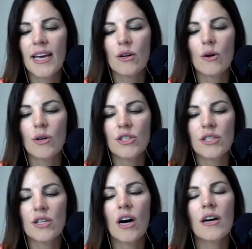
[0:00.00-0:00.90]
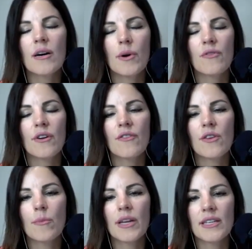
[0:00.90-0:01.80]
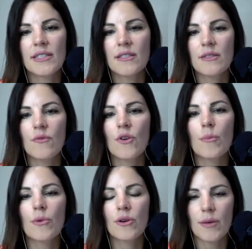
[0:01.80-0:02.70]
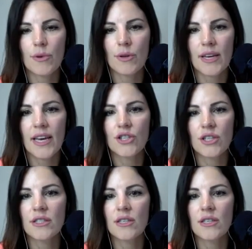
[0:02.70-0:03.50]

or just talk about for a few minutes, is verbal communication.